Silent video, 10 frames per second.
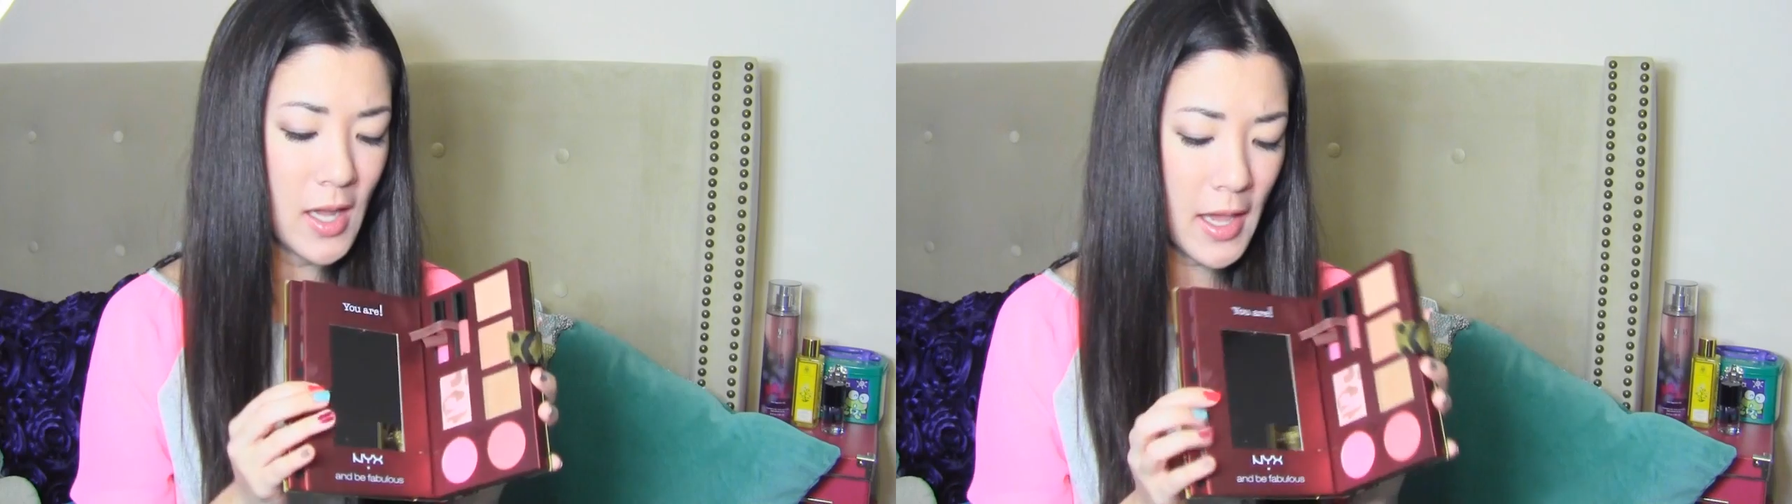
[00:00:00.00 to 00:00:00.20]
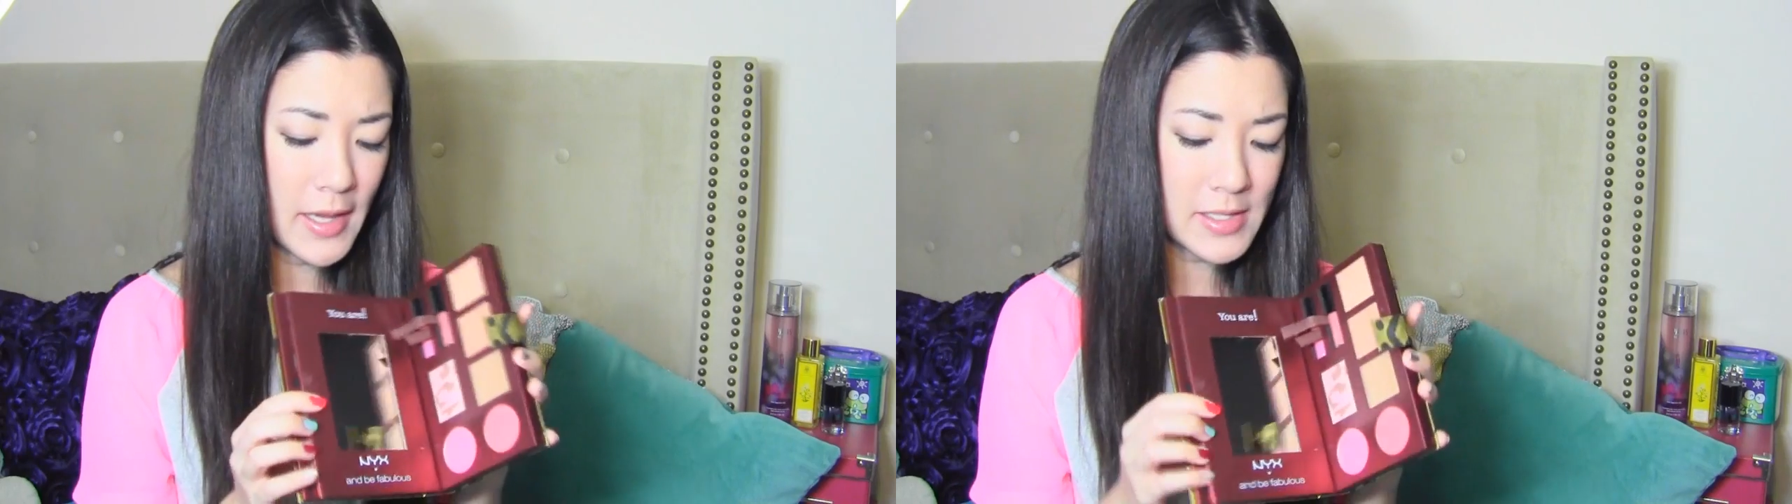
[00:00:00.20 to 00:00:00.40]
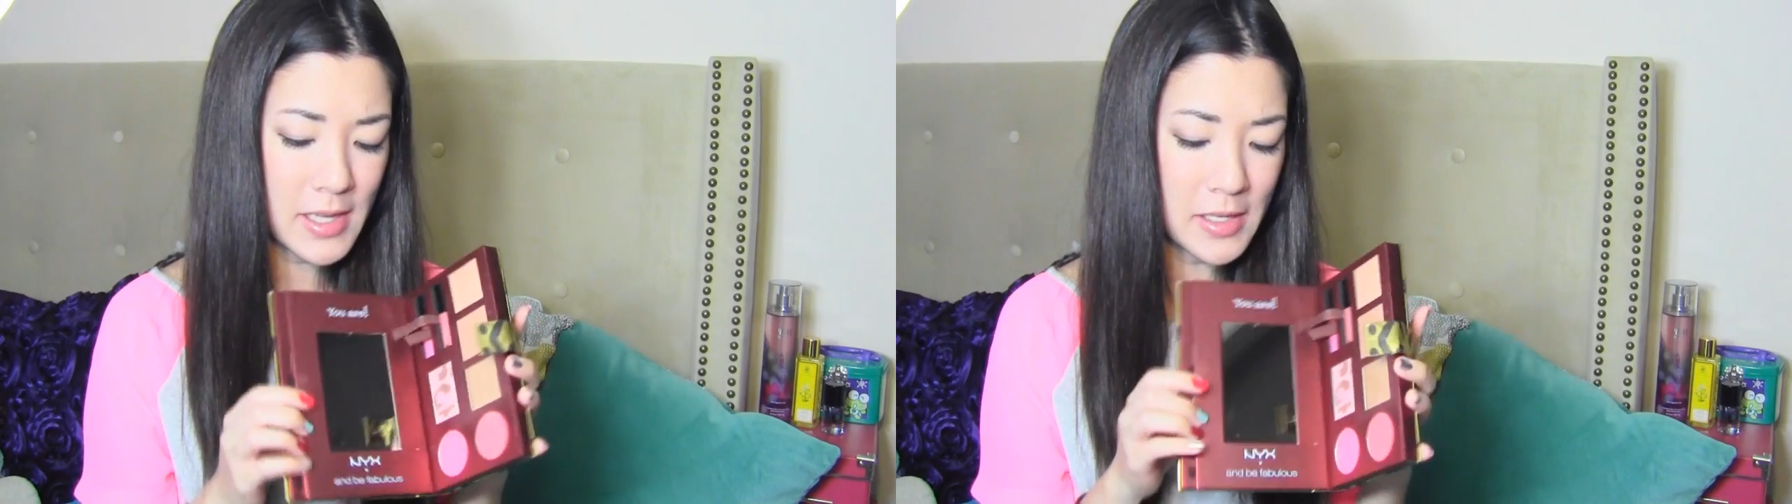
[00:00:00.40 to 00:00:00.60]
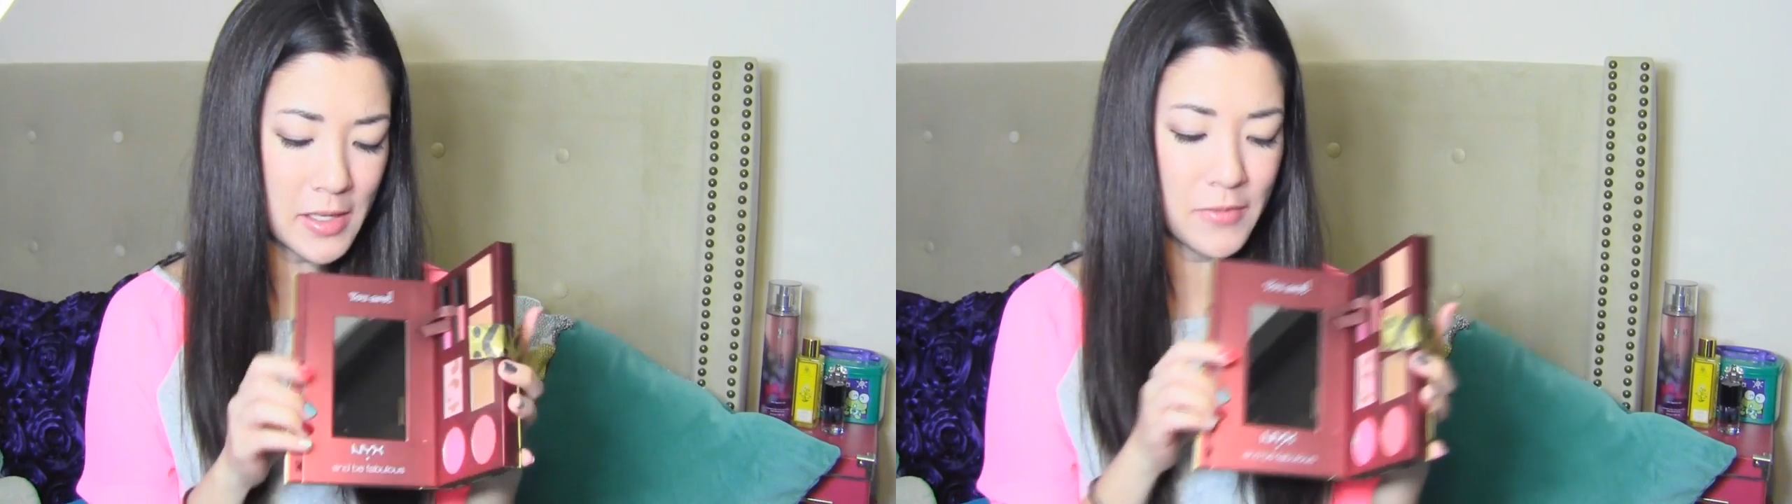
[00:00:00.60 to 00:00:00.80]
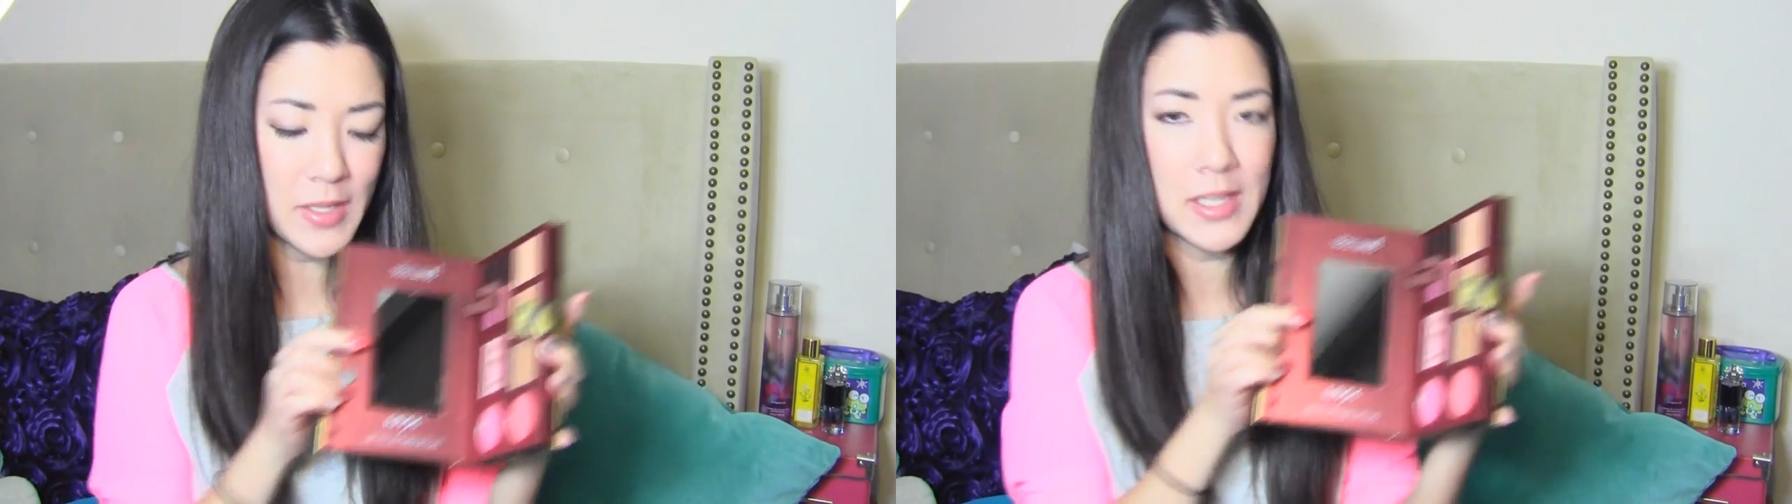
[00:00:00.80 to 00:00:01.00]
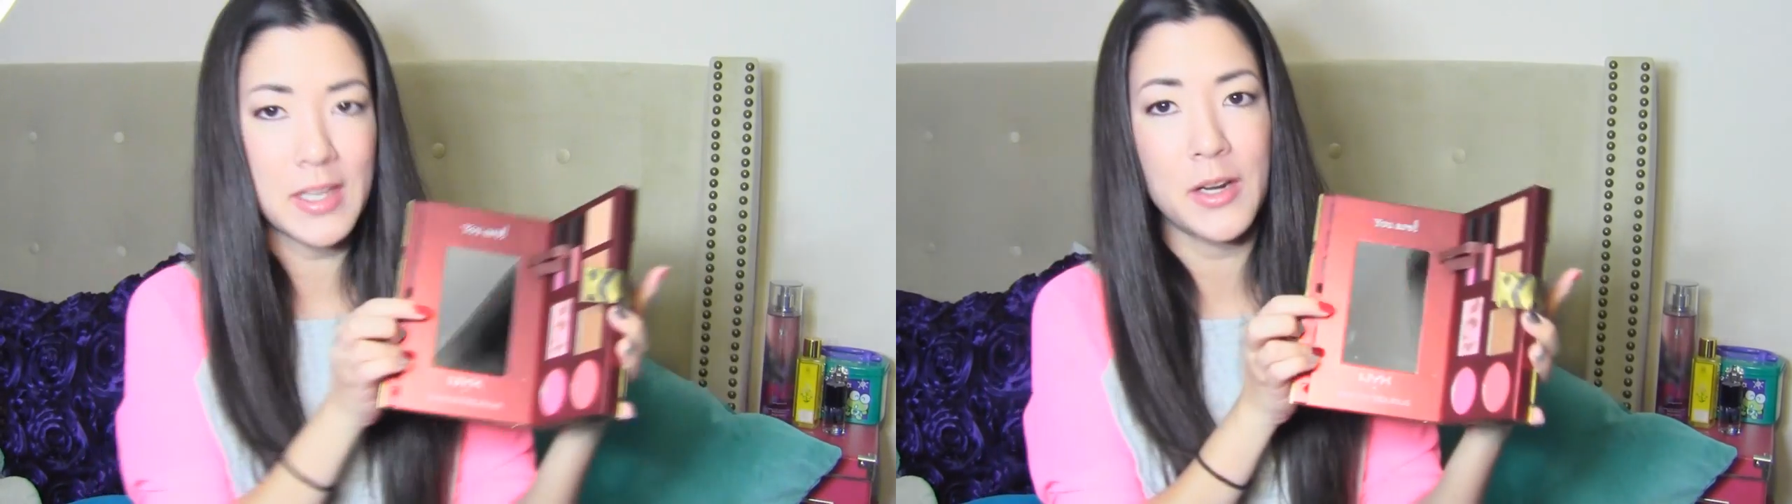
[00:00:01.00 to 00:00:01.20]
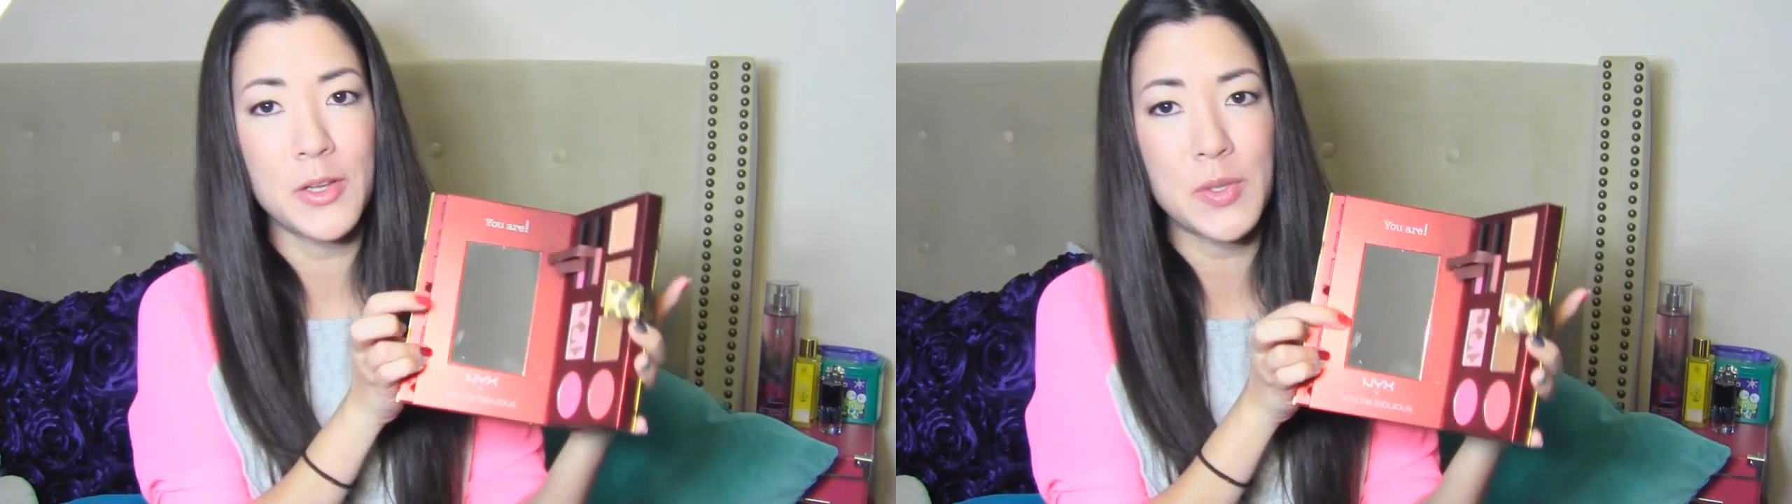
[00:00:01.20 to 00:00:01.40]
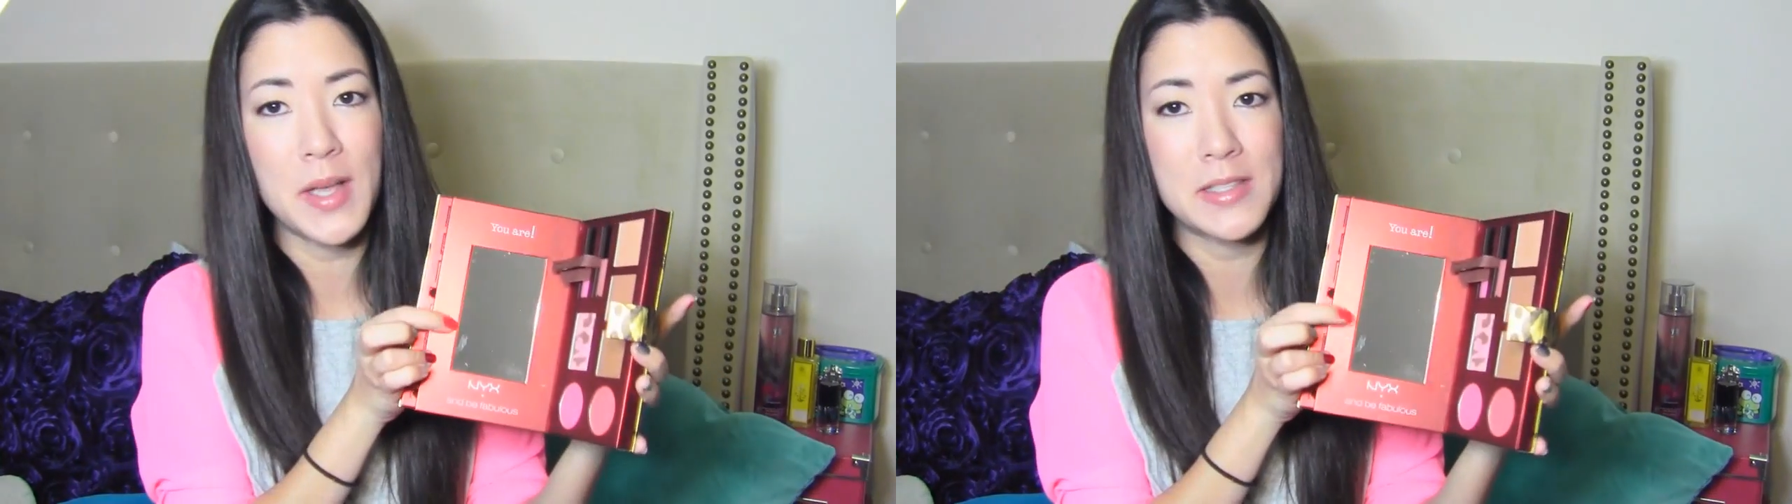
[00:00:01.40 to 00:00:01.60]
And it's kind of convenient that it
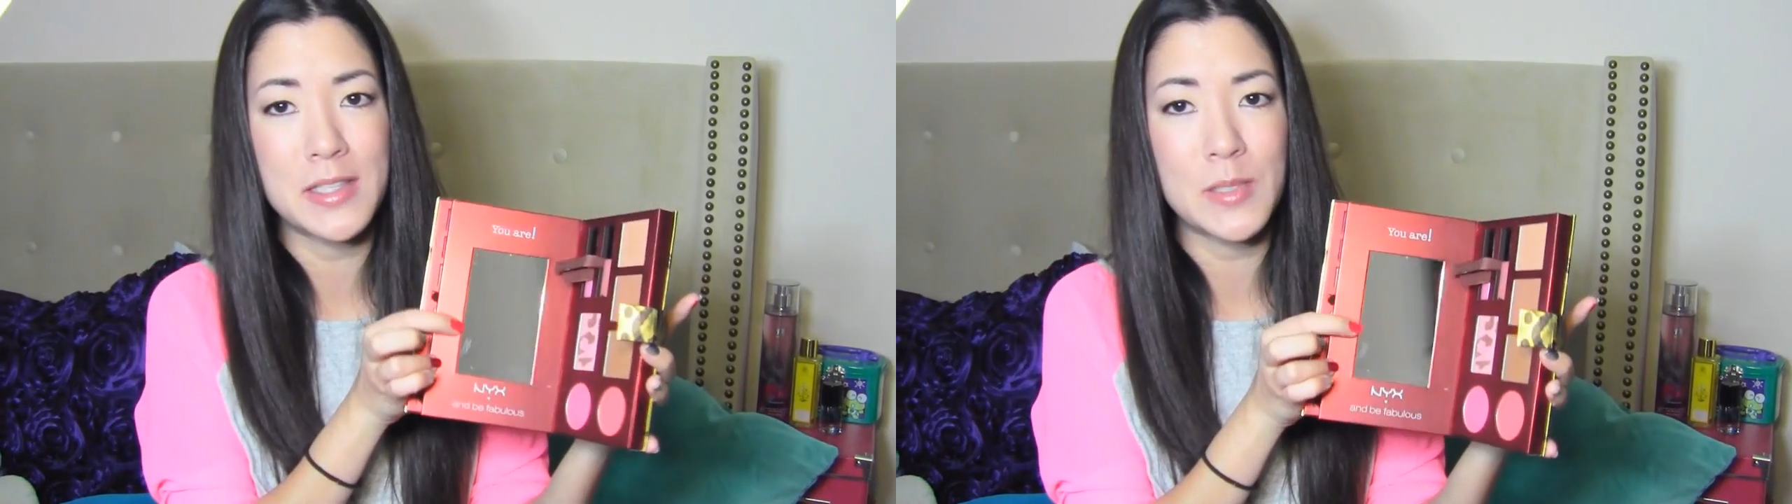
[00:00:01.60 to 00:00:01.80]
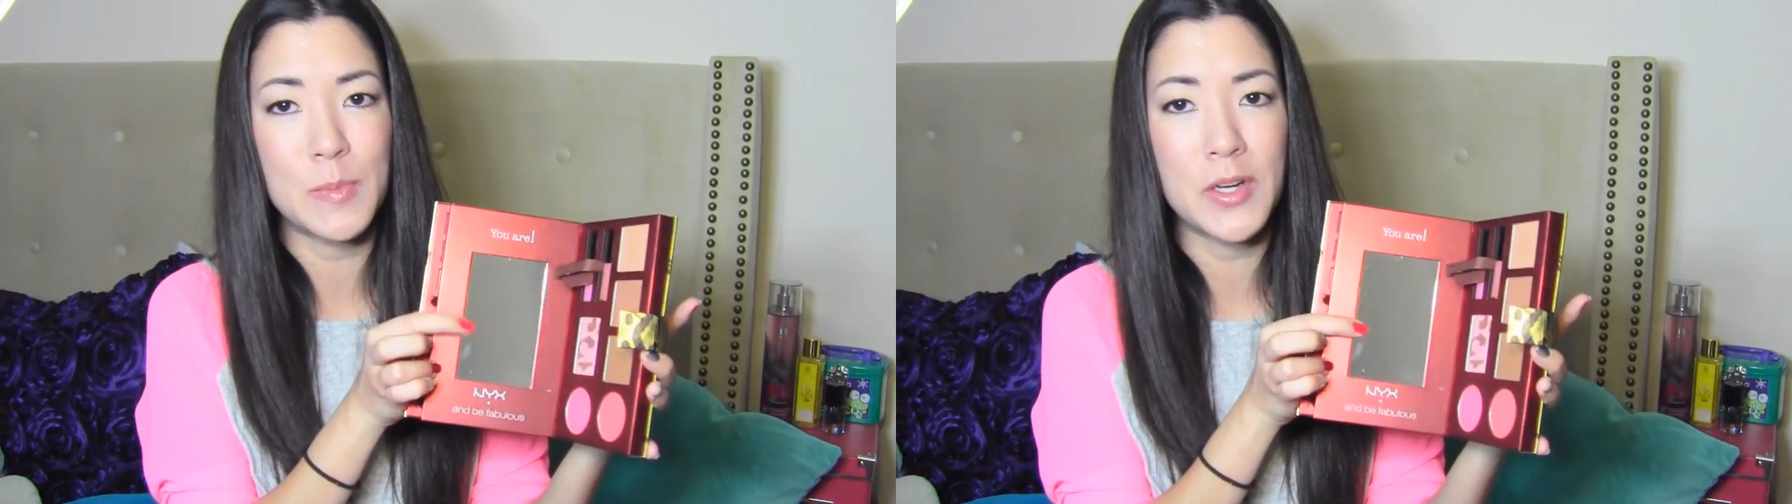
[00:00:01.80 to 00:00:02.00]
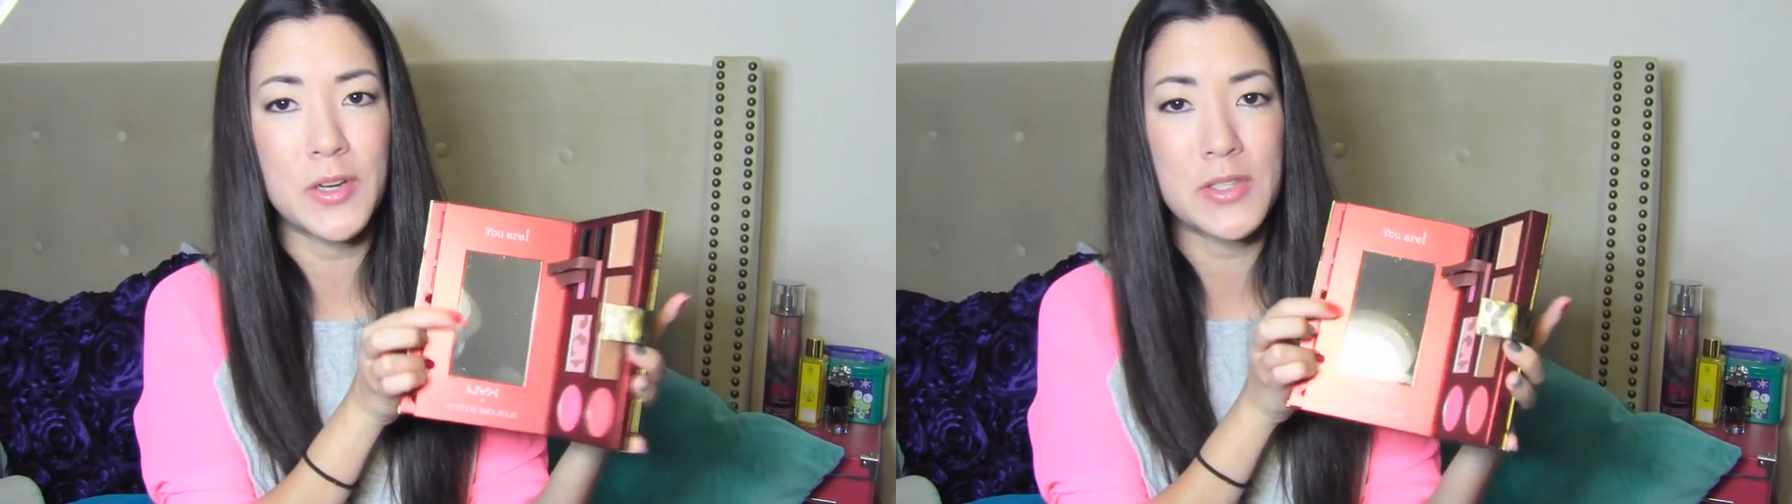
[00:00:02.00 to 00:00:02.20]
also has this mirror,